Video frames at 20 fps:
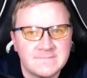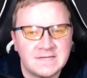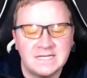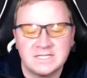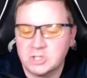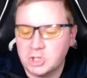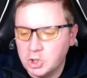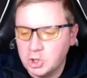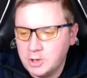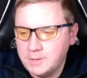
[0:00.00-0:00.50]

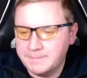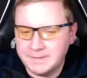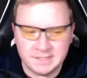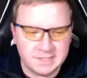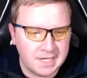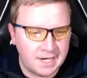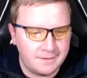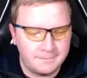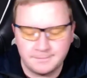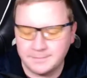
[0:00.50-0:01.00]
It's good, but
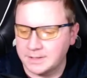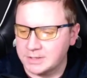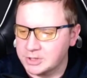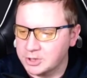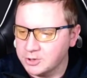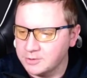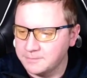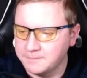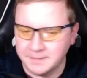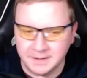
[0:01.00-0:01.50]
it's not. It's
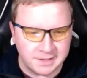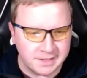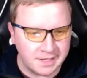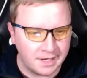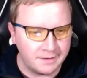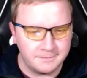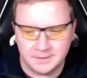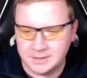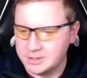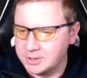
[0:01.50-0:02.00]
good, but it's
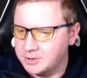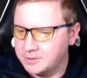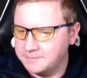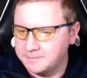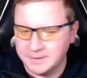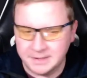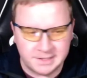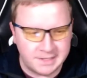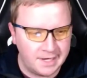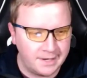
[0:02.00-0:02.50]
not. It's
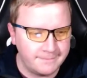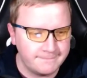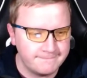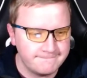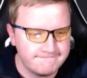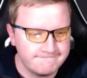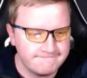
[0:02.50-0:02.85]
good, but it's not.